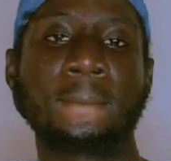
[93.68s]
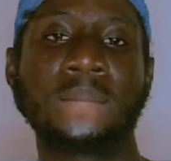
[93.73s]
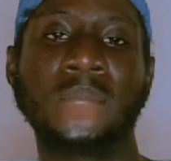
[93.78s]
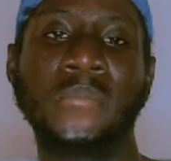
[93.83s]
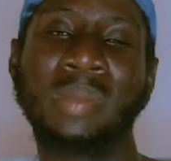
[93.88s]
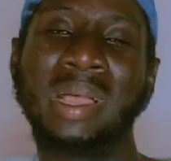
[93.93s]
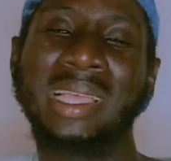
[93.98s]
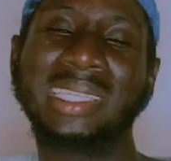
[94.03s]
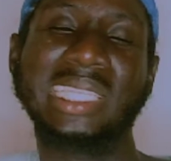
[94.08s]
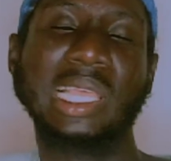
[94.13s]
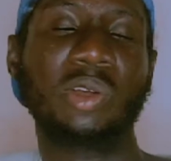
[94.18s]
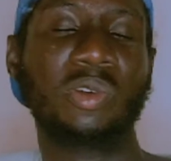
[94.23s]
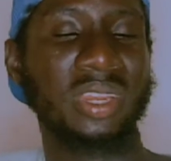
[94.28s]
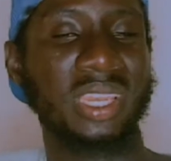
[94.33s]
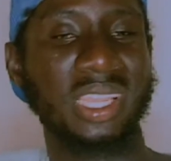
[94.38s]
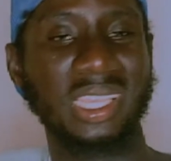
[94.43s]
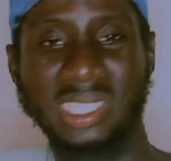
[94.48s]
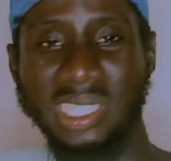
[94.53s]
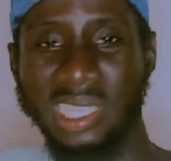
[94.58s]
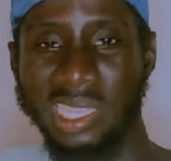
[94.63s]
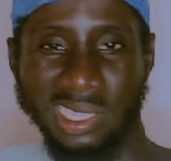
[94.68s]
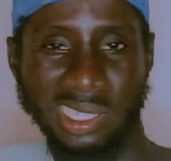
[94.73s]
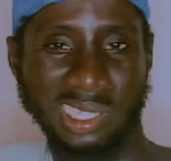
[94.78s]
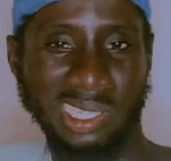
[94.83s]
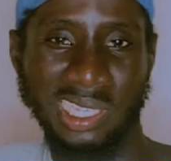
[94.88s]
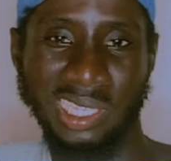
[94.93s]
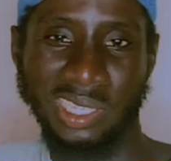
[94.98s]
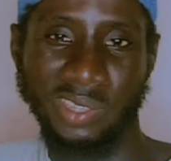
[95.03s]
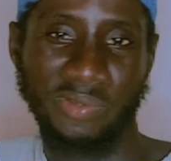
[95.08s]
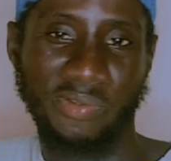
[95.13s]
But Sarkodie says
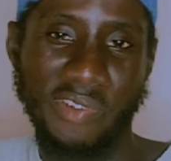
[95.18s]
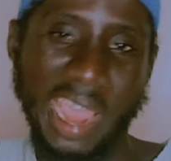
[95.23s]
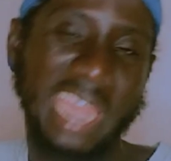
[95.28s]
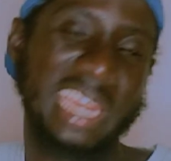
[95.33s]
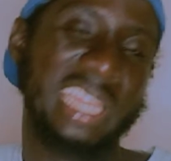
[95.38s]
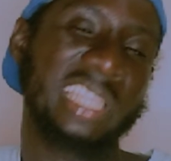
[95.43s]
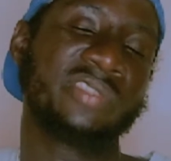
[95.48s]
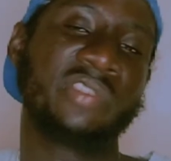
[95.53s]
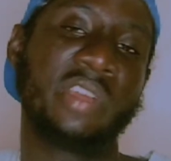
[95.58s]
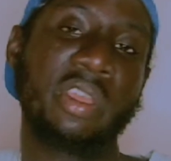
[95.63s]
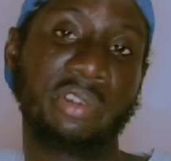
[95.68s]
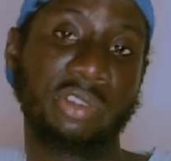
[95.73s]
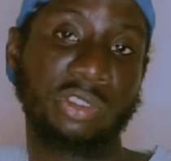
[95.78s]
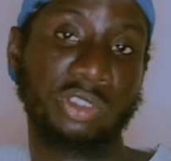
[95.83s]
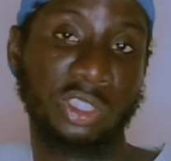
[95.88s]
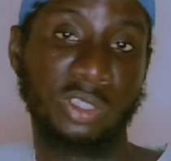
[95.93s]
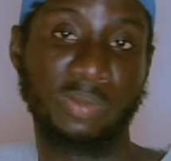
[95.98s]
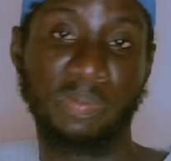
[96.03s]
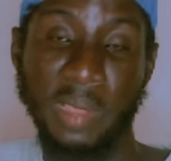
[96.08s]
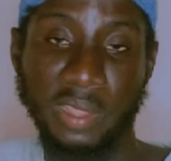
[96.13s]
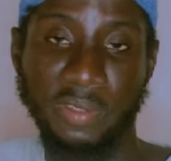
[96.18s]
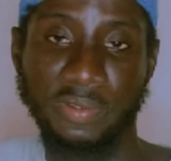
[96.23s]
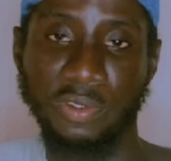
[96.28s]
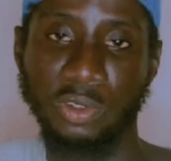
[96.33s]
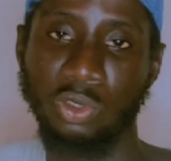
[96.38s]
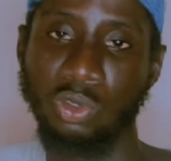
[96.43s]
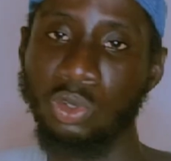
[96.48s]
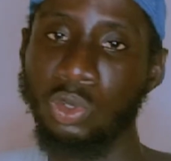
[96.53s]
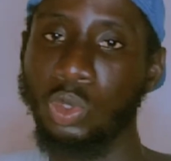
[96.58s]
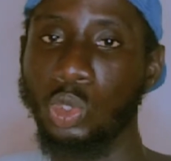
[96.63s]
he finds it very disrespectful
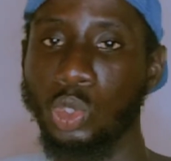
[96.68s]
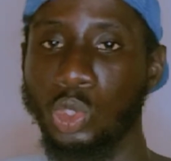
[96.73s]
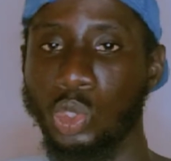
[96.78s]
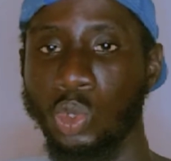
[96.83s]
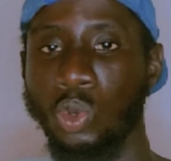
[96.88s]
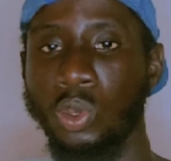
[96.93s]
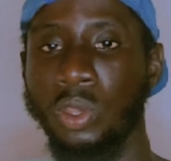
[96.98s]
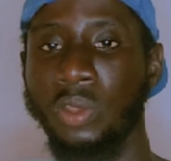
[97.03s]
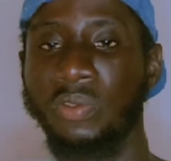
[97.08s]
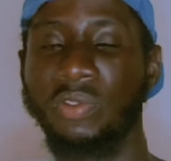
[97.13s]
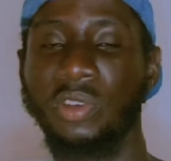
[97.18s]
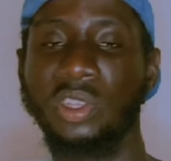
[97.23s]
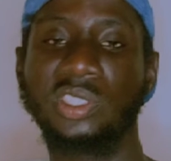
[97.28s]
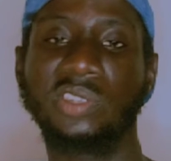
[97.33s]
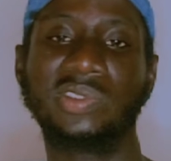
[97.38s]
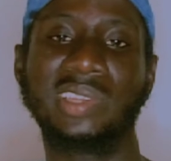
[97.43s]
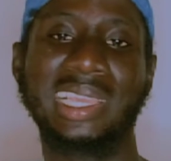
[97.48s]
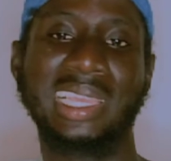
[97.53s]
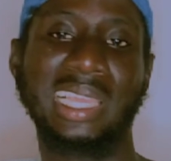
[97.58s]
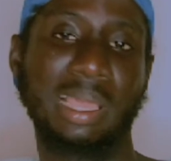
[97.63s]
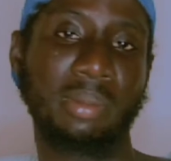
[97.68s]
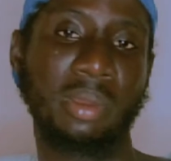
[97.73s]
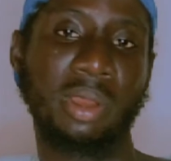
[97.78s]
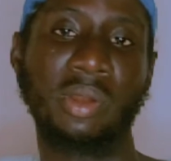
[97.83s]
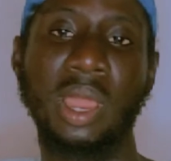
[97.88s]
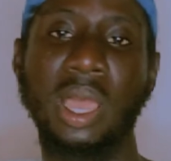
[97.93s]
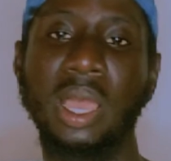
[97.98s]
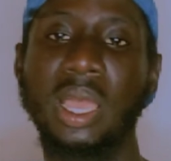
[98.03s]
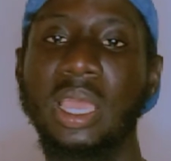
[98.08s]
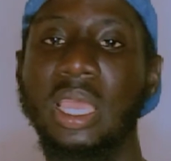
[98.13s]
to do so in front of the
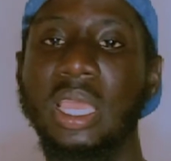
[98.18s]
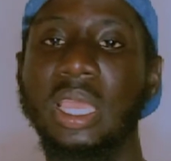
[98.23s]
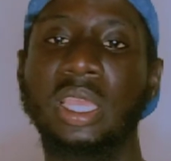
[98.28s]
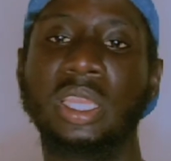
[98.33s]
camera.